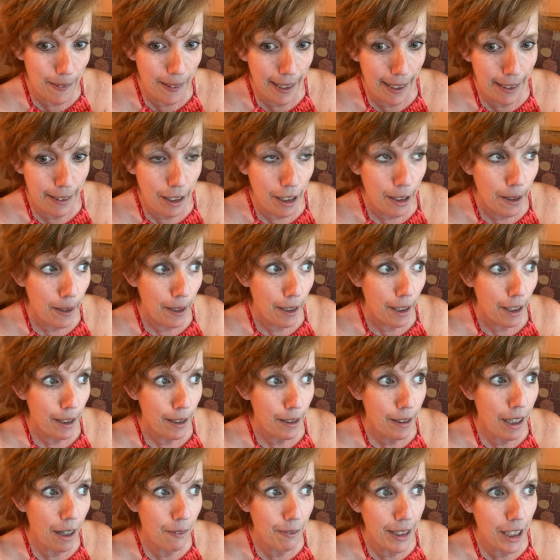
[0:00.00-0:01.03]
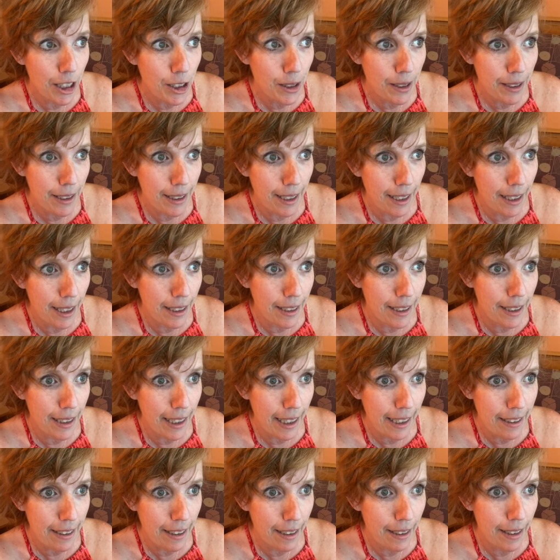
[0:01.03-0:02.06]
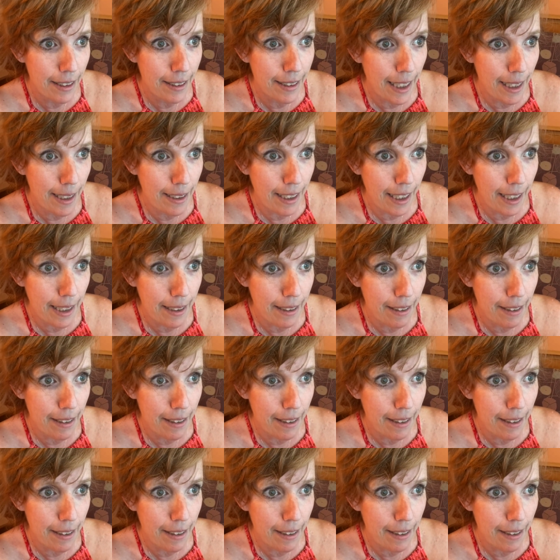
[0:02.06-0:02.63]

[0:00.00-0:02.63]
like, confidentially, and then they